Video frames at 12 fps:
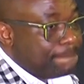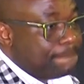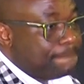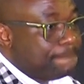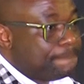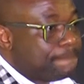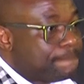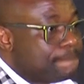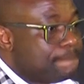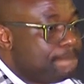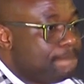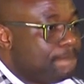
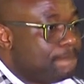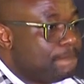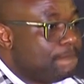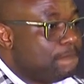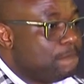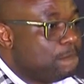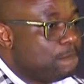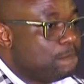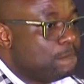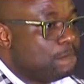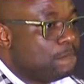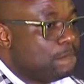
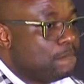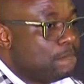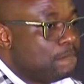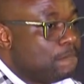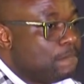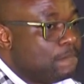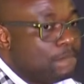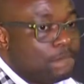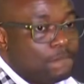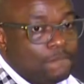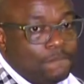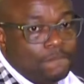
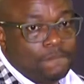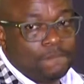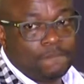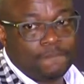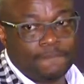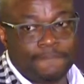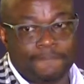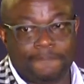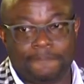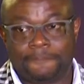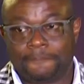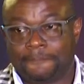
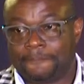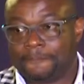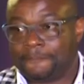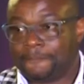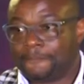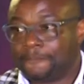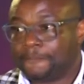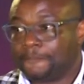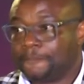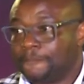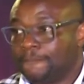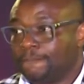
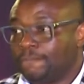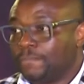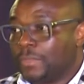(silence)